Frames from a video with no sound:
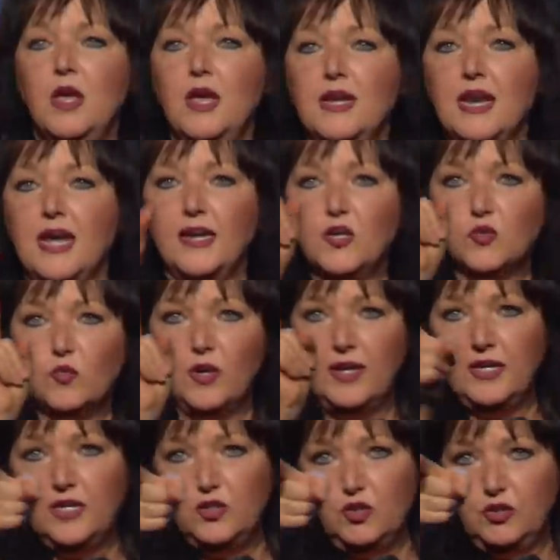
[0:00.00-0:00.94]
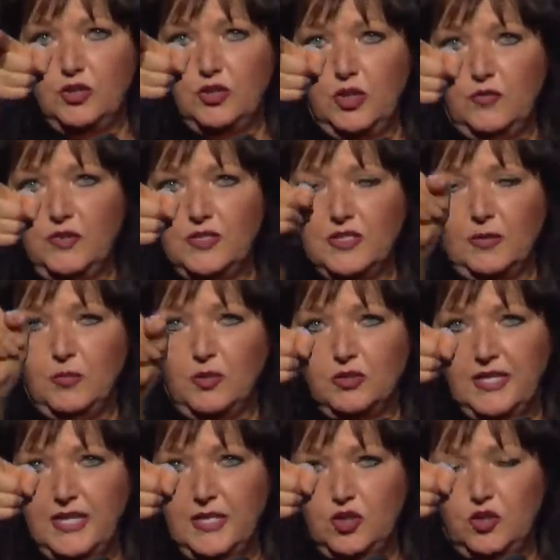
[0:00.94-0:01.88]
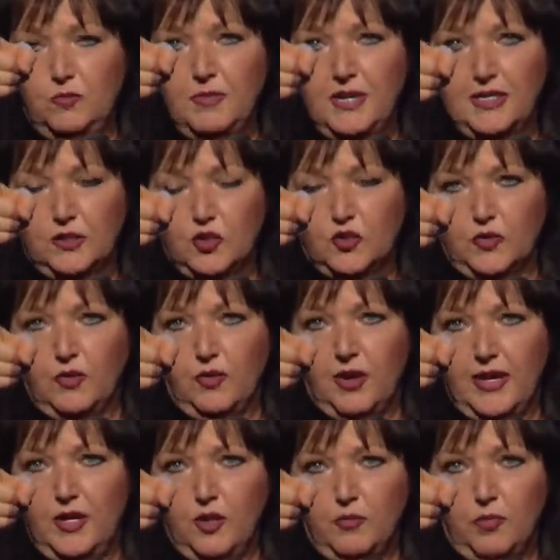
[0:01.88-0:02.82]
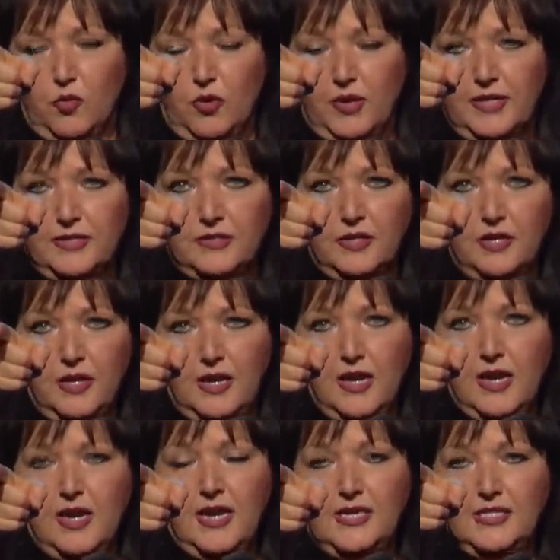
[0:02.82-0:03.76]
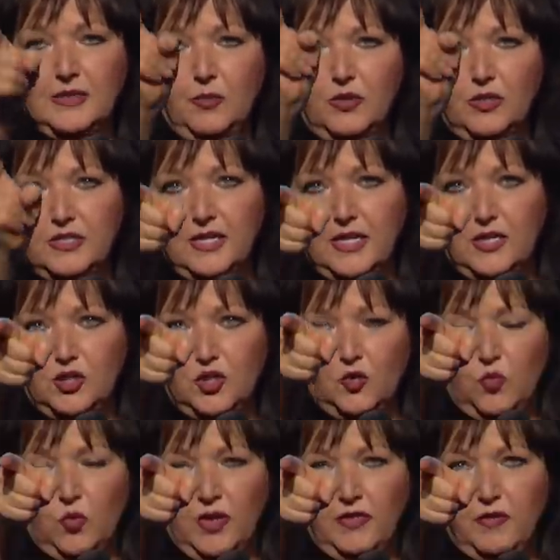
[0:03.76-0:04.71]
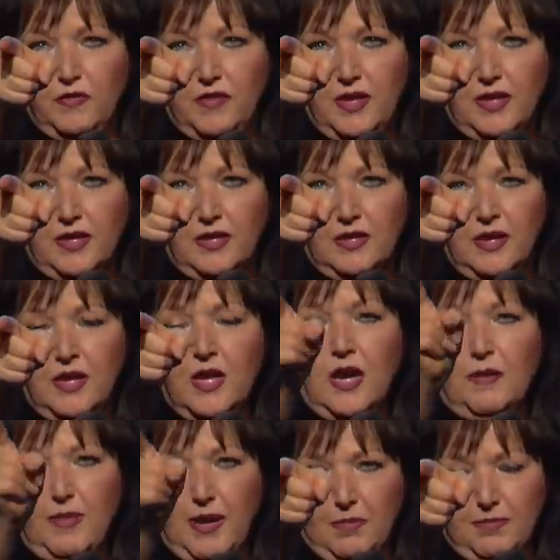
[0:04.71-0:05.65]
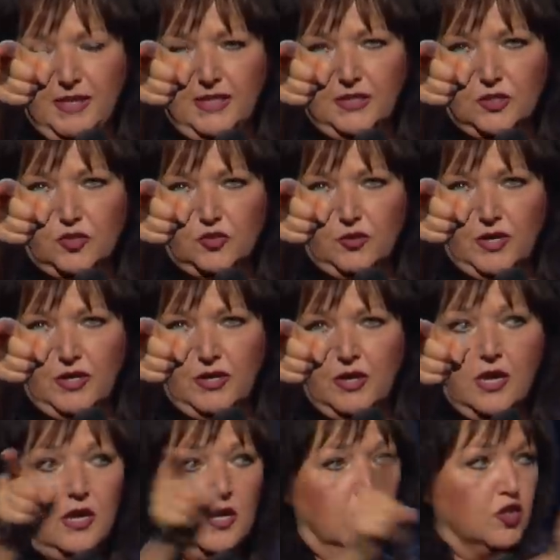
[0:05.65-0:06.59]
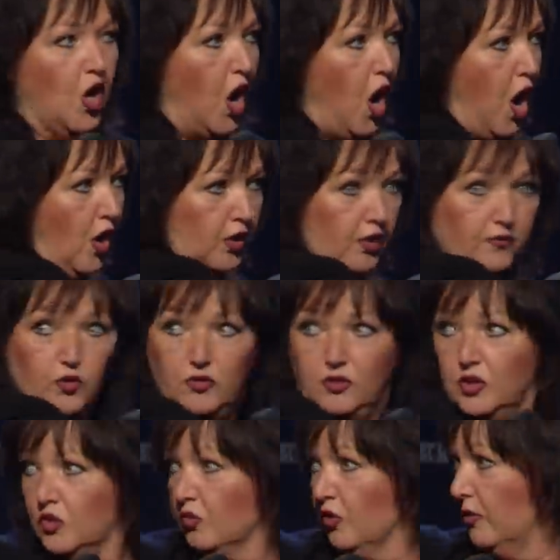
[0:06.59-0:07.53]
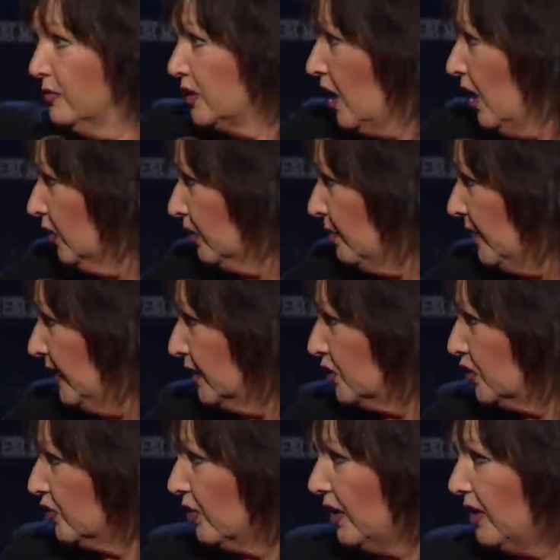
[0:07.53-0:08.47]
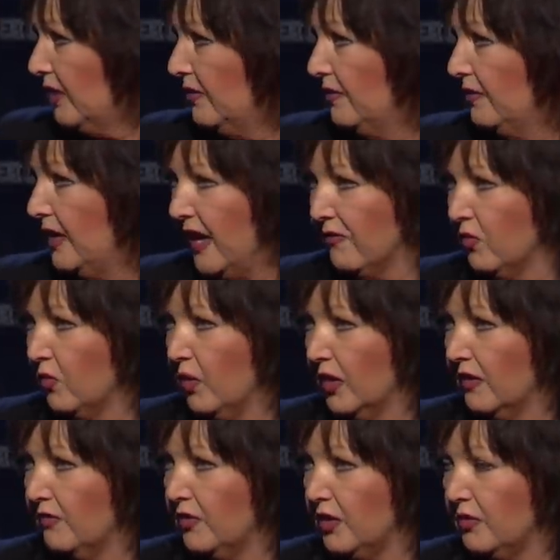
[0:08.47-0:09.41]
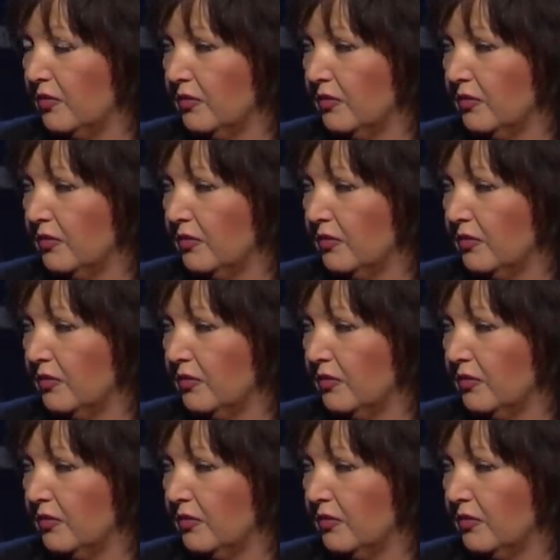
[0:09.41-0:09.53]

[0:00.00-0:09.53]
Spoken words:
Now, here's what I need you to do. I'm going to teach you ministry right here, boys. He said, I'm going to teach you one thing about ministry because all of you in this room is called to ministry, every one of you.